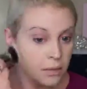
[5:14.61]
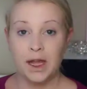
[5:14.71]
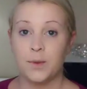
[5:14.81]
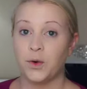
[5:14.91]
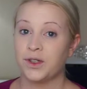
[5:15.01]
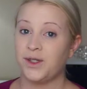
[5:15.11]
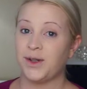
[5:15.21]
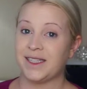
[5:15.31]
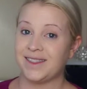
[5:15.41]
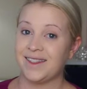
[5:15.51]
I'm going to
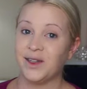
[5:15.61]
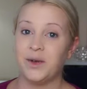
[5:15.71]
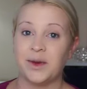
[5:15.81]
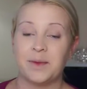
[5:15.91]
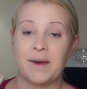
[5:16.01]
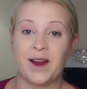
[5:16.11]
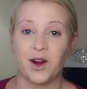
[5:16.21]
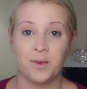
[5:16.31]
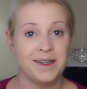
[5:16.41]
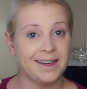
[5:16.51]
conceal with my
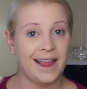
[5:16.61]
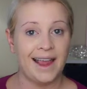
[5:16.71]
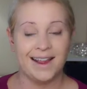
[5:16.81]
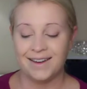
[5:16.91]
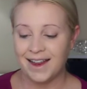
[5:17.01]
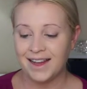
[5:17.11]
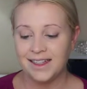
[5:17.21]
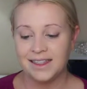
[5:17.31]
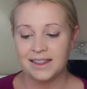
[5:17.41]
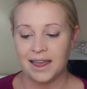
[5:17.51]
Urban Decay
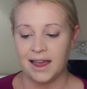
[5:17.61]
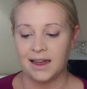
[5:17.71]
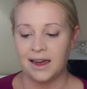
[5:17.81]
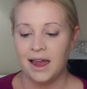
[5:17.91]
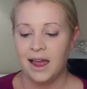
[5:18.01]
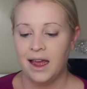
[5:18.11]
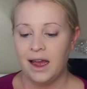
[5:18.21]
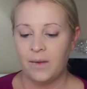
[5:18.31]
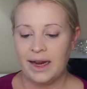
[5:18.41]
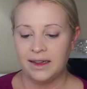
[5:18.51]
Naked Skin
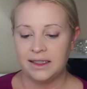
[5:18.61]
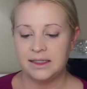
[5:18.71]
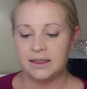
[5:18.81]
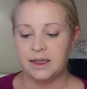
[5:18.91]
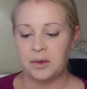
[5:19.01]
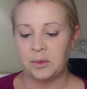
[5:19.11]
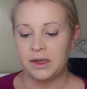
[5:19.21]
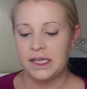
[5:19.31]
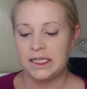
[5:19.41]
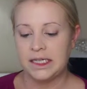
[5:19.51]
Weightless
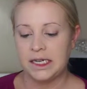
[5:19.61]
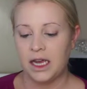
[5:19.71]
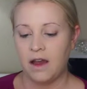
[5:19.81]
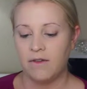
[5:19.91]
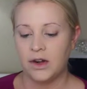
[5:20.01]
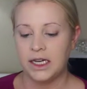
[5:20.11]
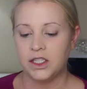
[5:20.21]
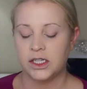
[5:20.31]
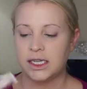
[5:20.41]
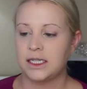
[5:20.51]
Complete
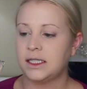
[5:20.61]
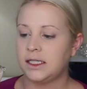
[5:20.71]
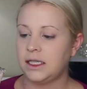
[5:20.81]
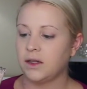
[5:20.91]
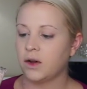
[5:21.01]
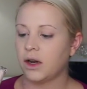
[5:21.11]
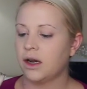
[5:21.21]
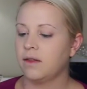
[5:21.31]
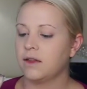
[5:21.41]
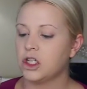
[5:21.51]
Coverage Concealer
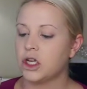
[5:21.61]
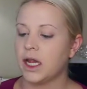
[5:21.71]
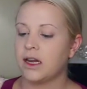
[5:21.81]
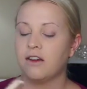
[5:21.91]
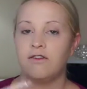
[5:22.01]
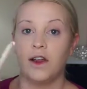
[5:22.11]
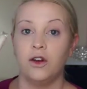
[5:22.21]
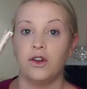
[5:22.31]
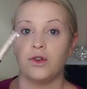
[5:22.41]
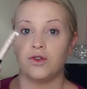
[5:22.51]
in the shade
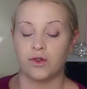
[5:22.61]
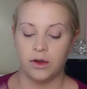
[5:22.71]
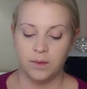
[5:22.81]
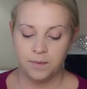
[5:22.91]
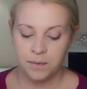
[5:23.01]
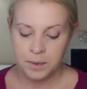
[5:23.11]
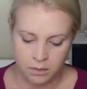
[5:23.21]
Fair Neutral.